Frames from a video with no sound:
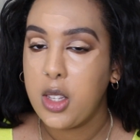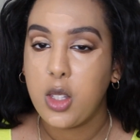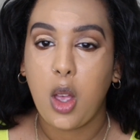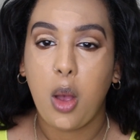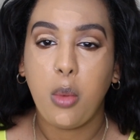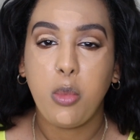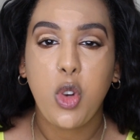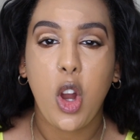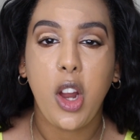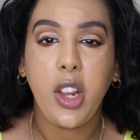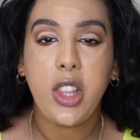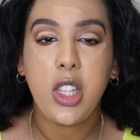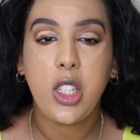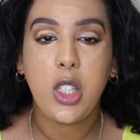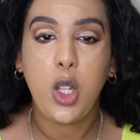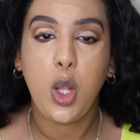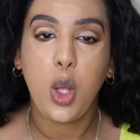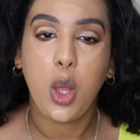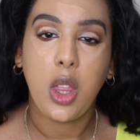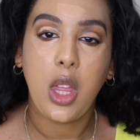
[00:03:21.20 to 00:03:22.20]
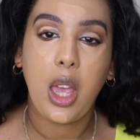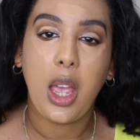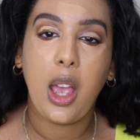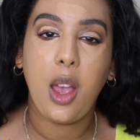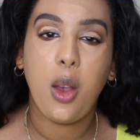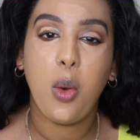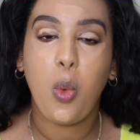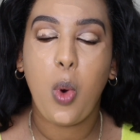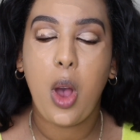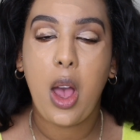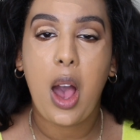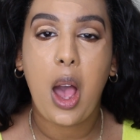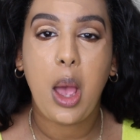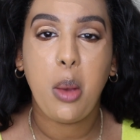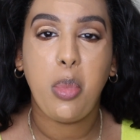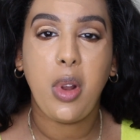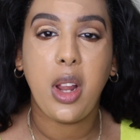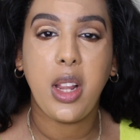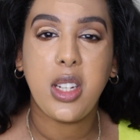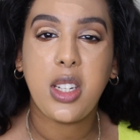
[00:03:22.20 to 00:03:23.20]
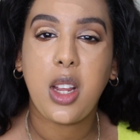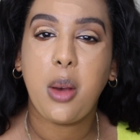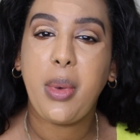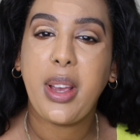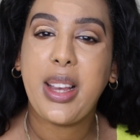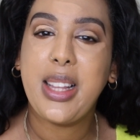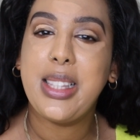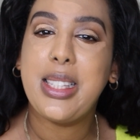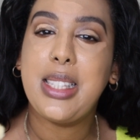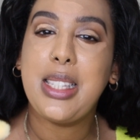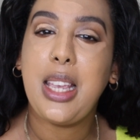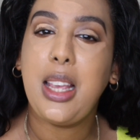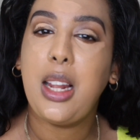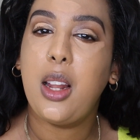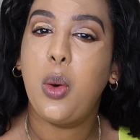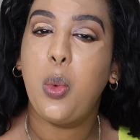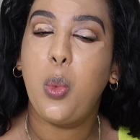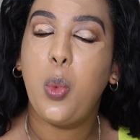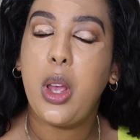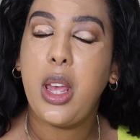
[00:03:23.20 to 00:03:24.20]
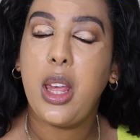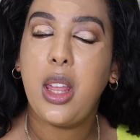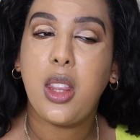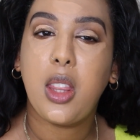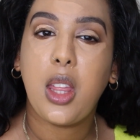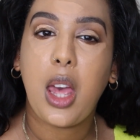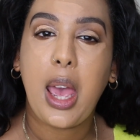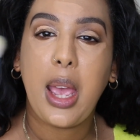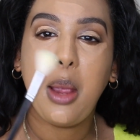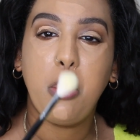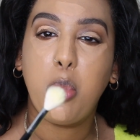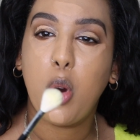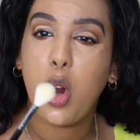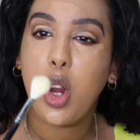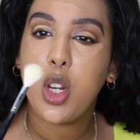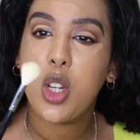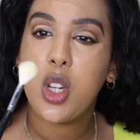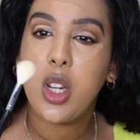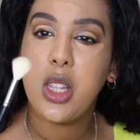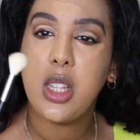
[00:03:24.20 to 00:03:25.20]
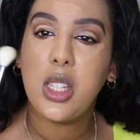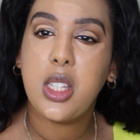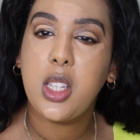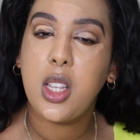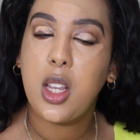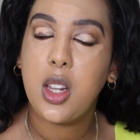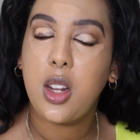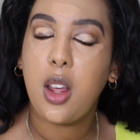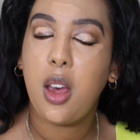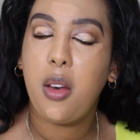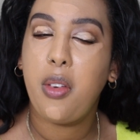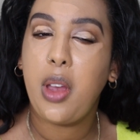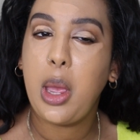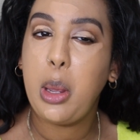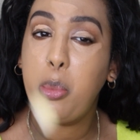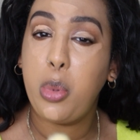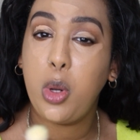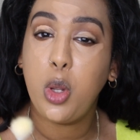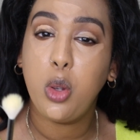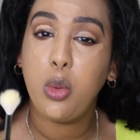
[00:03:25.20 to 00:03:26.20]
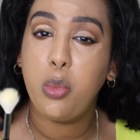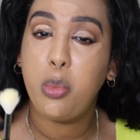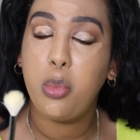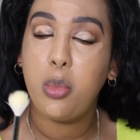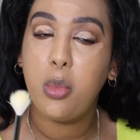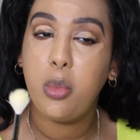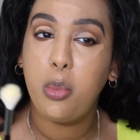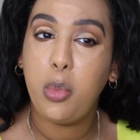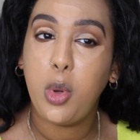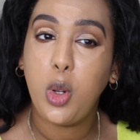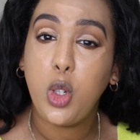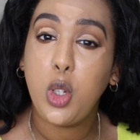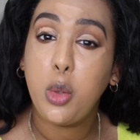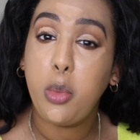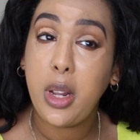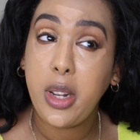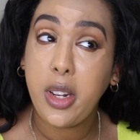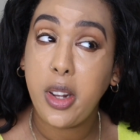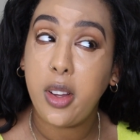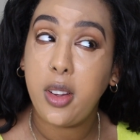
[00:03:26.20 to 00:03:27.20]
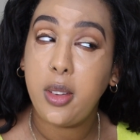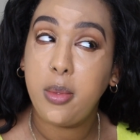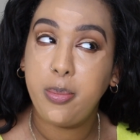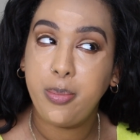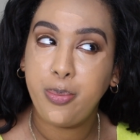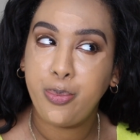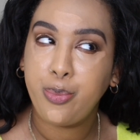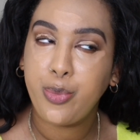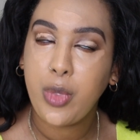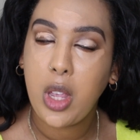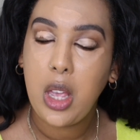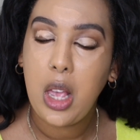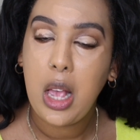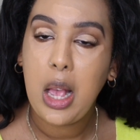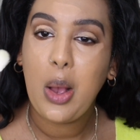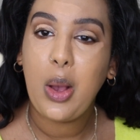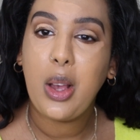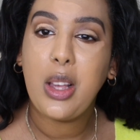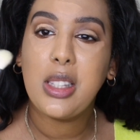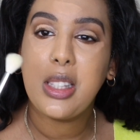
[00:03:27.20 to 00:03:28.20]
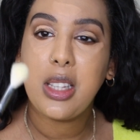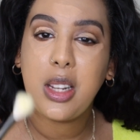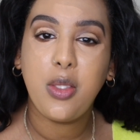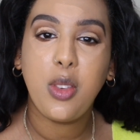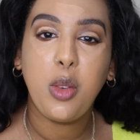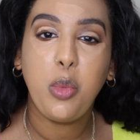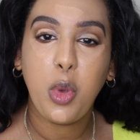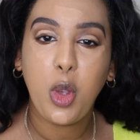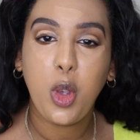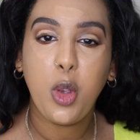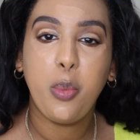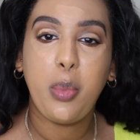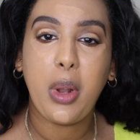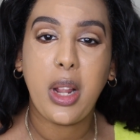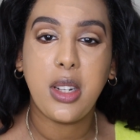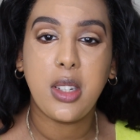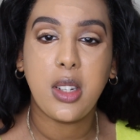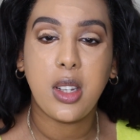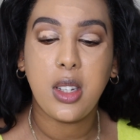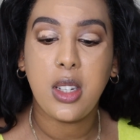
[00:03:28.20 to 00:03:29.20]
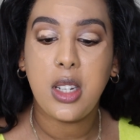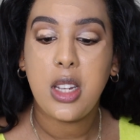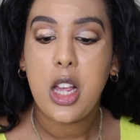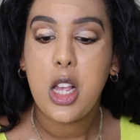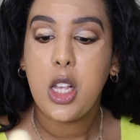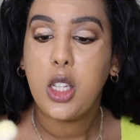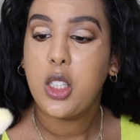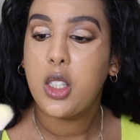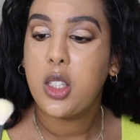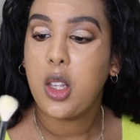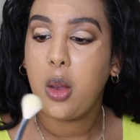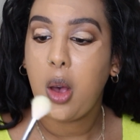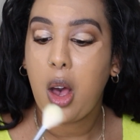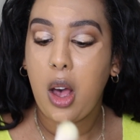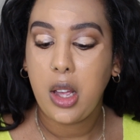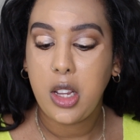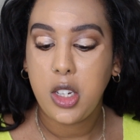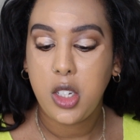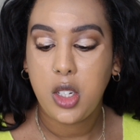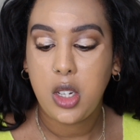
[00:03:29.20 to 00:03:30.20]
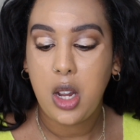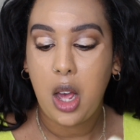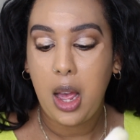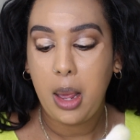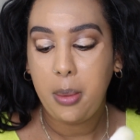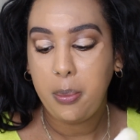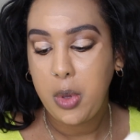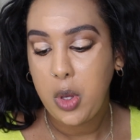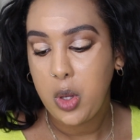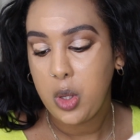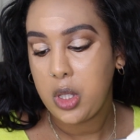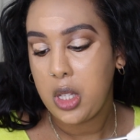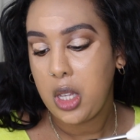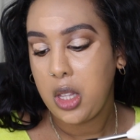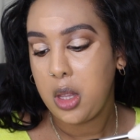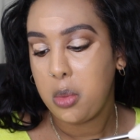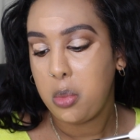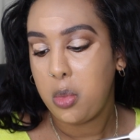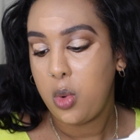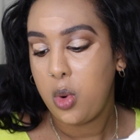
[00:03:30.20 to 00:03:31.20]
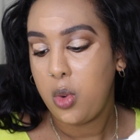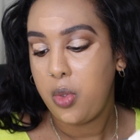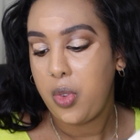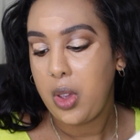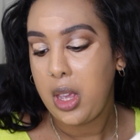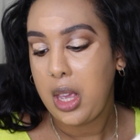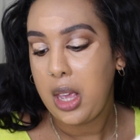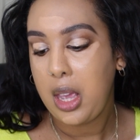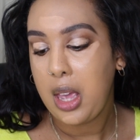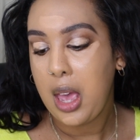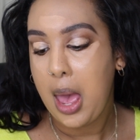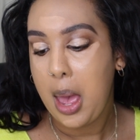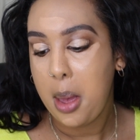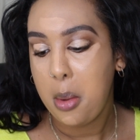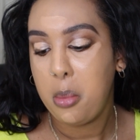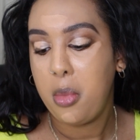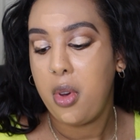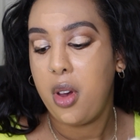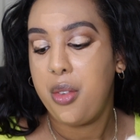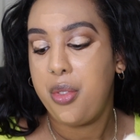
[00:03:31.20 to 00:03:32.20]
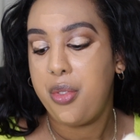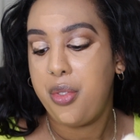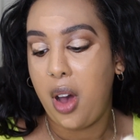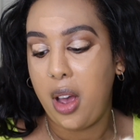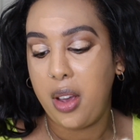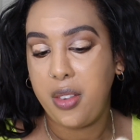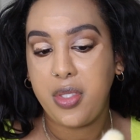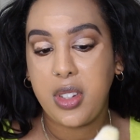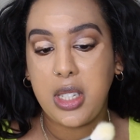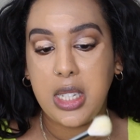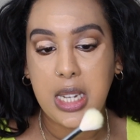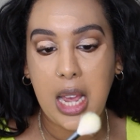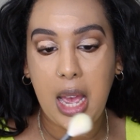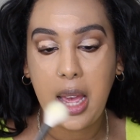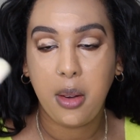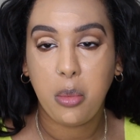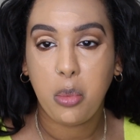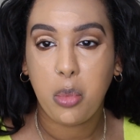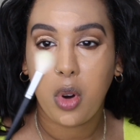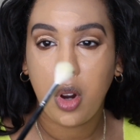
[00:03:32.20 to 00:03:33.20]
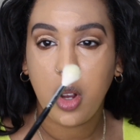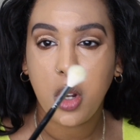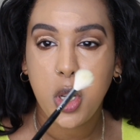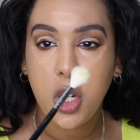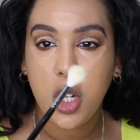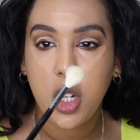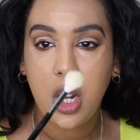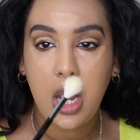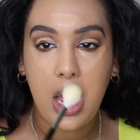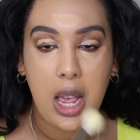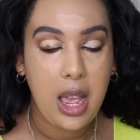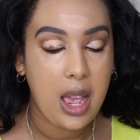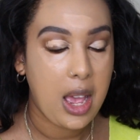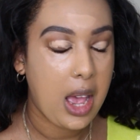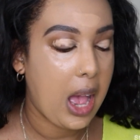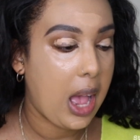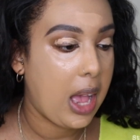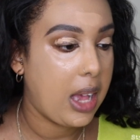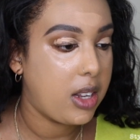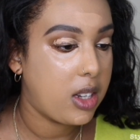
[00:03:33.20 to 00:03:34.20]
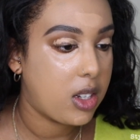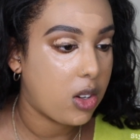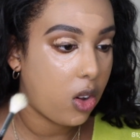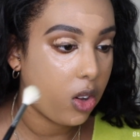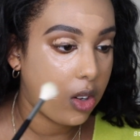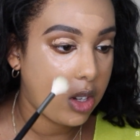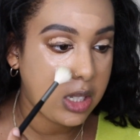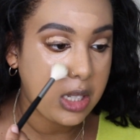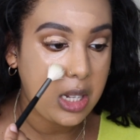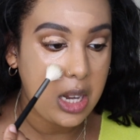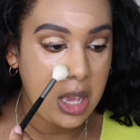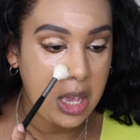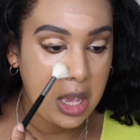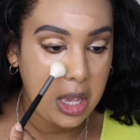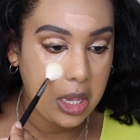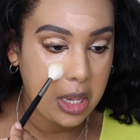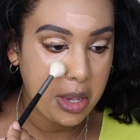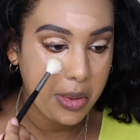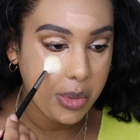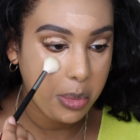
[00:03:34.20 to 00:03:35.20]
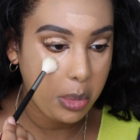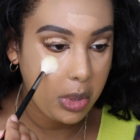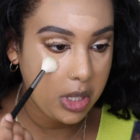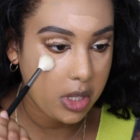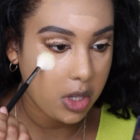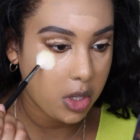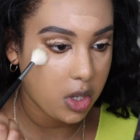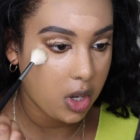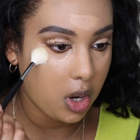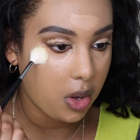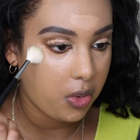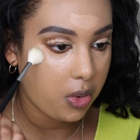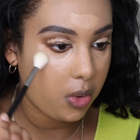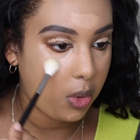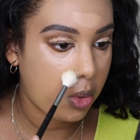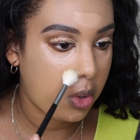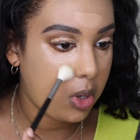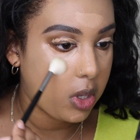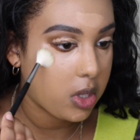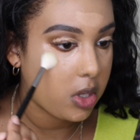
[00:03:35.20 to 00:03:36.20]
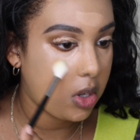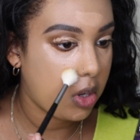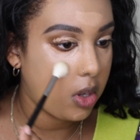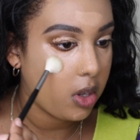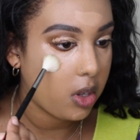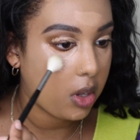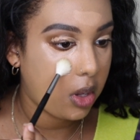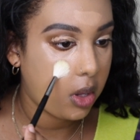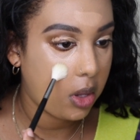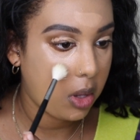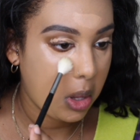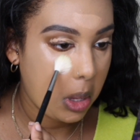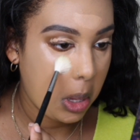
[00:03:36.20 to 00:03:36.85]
So I'm trying this new thing where I blend out my concealer with a brush instead of a beauty blender. Instead of a beauty blender. So I'm using the Morphe M510 brush. And honestly, it gives me such a flawless look.